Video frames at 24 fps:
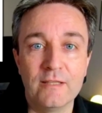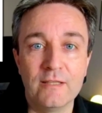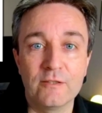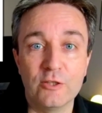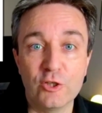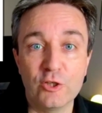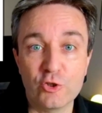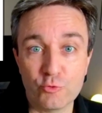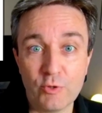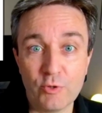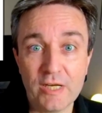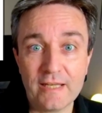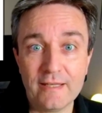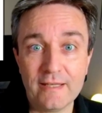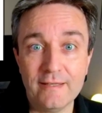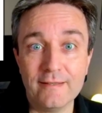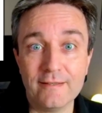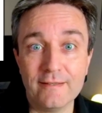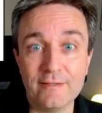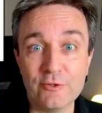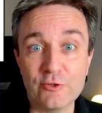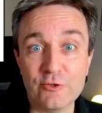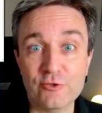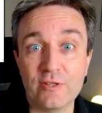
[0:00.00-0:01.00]
The trick here
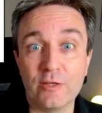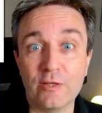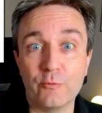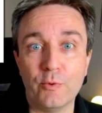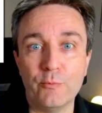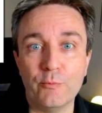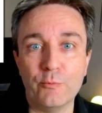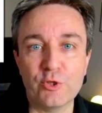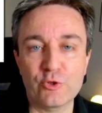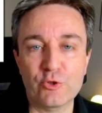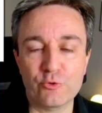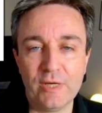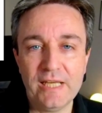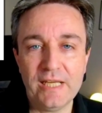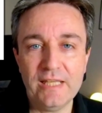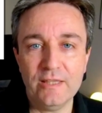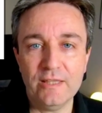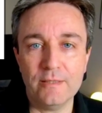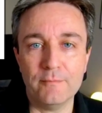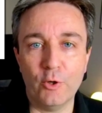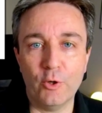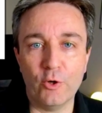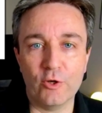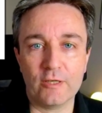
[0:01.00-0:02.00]
is that when we train
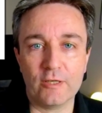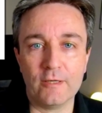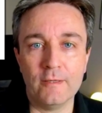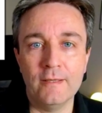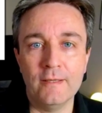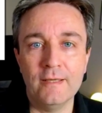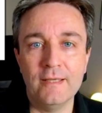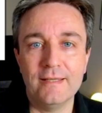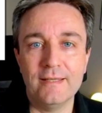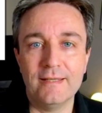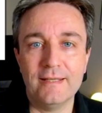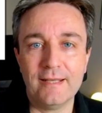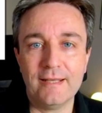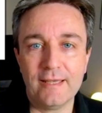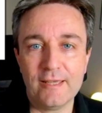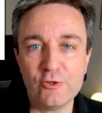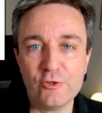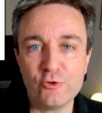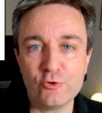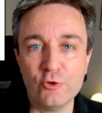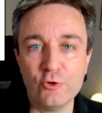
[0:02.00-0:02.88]
the model, it has to